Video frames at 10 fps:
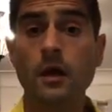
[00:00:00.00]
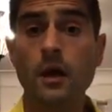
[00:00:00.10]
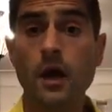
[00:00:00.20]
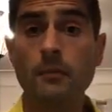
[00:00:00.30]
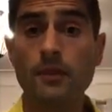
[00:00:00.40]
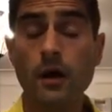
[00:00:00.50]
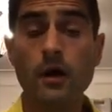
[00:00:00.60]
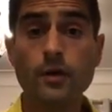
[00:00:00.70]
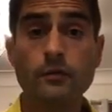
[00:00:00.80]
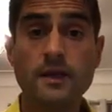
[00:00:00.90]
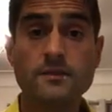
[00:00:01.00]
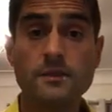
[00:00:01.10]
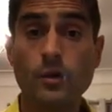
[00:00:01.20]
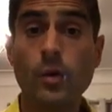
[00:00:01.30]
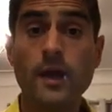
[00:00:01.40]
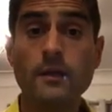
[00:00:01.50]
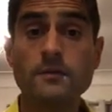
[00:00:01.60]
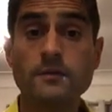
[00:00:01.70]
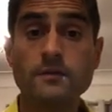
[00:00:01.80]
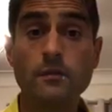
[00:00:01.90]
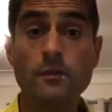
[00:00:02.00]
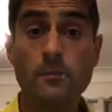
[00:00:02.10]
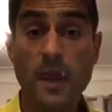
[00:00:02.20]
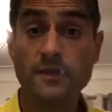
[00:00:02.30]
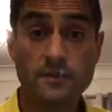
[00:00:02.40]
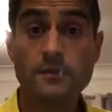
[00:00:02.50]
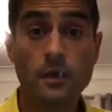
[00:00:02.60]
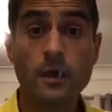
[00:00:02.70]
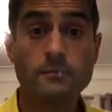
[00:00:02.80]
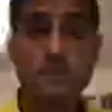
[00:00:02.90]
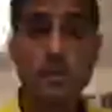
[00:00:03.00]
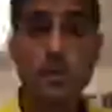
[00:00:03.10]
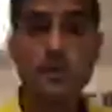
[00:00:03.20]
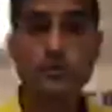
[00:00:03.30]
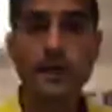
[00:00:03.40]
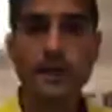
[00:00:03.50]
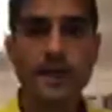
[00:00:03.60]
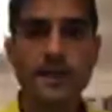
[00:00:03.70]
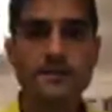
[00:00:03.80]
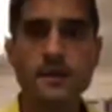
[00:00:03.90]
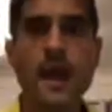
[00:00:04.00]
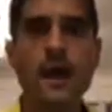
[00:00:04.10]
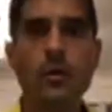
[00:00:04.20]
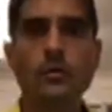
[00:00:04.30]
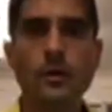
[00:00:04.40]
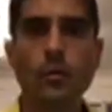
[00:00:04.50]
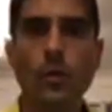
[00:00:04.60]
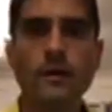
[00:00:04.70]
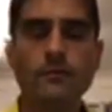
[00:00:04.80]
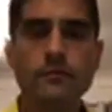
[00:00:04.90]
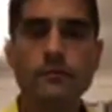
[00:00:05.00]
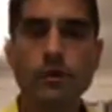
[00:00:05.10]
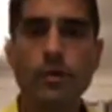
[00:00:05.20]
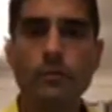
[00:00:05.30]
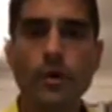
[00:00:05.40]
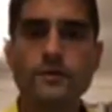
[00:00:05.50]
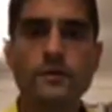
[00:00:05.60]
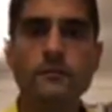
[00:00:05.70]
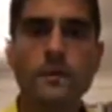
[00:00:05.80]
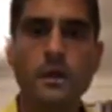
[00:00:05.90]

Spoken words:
and the harder it is to quit. So the best time to quit drinking is now. Don't wait for a rock bottom,